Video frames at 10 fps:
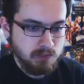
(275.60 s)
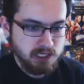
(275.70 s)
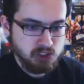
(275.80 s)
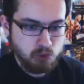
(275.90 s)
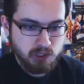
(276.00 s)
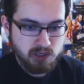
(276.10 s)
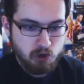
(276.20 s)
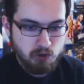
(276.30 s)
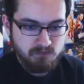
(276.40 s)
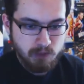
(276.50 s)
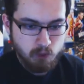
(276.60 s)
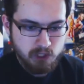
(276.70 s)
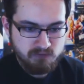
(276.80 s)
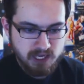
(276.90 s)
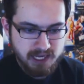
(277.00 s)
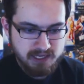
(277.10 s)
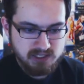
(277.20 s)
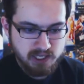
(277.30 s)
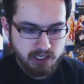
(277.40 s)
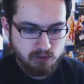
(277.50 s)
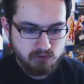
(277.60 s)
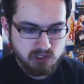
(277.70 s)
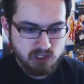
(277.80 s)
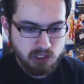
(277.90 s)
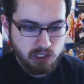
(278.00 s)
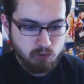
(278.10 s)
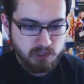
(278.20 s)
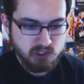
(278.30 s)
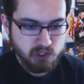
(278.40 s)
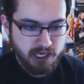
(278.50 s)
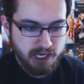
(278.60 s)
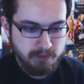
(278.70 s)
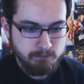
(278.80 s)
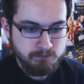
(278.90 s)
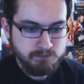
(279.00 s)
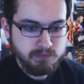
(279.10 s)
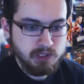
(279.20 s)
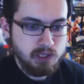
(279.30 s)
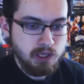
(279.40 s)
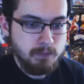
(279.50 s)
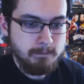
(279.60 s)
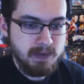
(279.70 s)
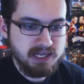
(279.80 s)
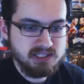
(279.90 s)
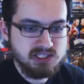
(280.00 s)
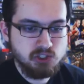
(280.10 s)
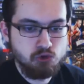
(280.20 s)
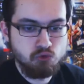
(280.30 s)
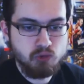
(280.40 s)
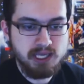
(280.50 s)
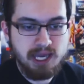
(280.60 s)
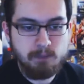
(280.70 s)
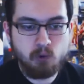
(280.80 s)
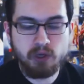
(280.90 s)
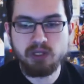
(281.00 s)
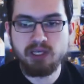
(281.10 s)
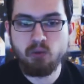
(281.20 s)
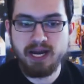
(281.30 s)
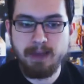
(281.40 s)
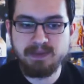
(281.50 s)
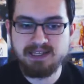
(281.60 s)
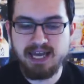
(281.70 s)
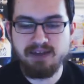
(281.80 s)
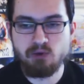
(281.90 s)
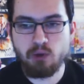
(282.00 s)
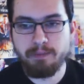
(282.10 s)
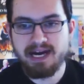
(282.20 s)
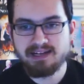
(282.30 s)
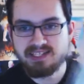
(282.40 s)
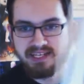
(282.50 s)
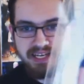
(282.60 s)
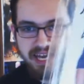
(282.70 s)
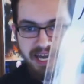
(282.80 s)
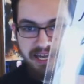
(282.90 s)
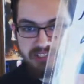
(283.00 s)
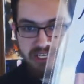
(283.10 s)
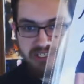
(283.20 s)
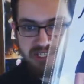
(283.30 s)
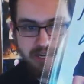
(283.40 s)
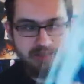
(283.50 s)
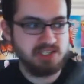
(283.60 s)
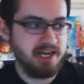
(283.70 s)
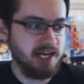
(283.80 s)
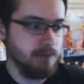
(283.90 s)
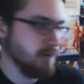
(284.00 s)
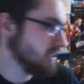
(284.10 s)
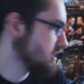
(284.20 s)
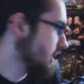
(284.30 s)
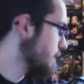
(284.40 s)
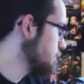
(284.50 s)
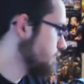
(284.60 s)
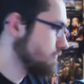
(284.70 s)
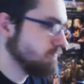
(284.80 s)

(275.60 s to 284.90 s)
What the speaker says: Not sure when. I wonder if they got it done at WrestleCon. But to recap quickly what happened in the heavyweight box, AJ Styles signed 8x10.